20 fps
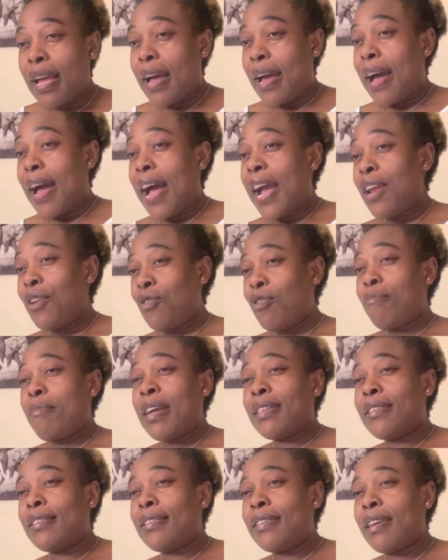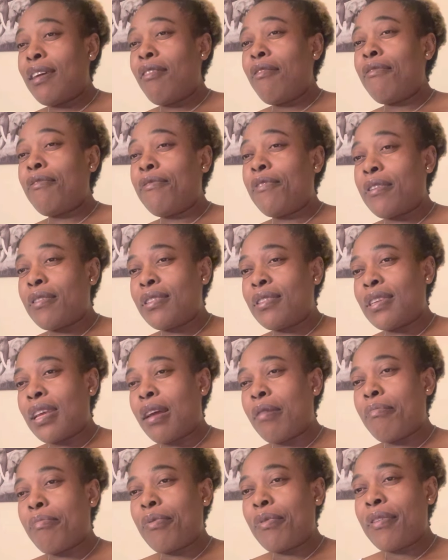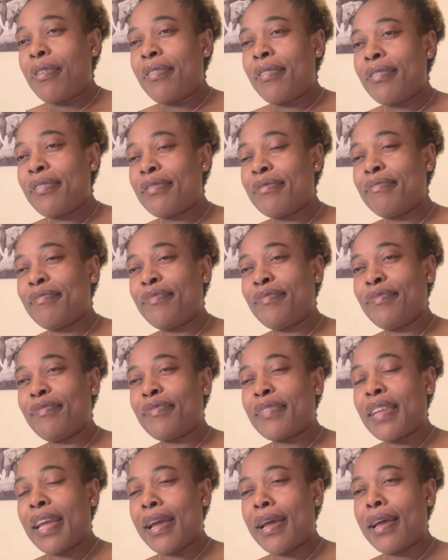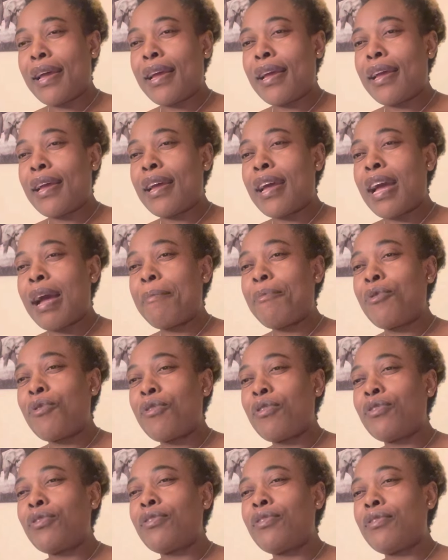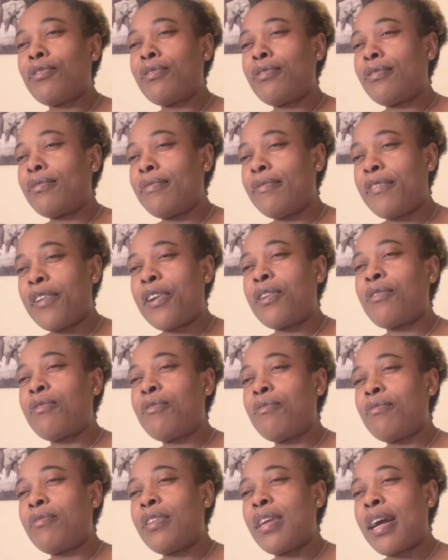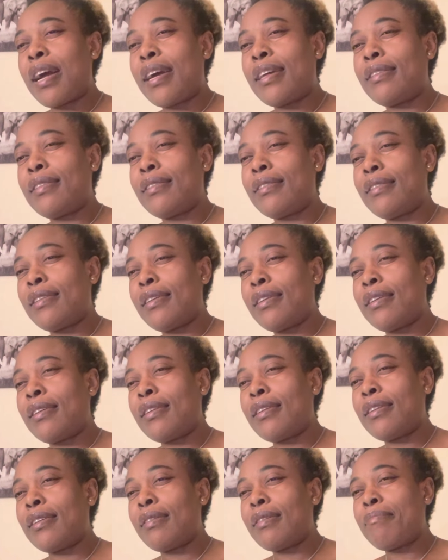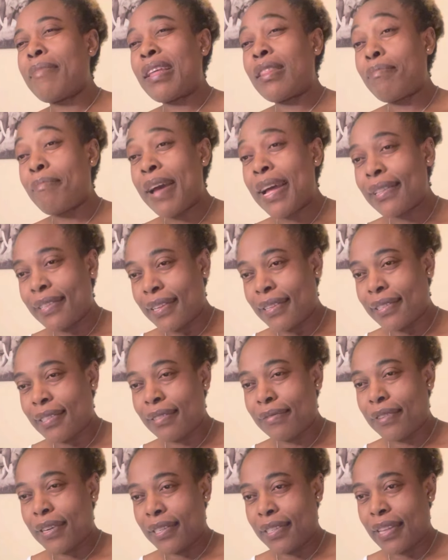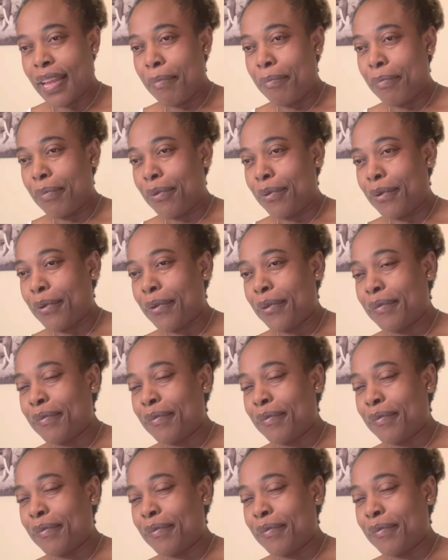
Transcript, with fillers: i know myself for example uh, I'm not very good at uh, mathematics, for example,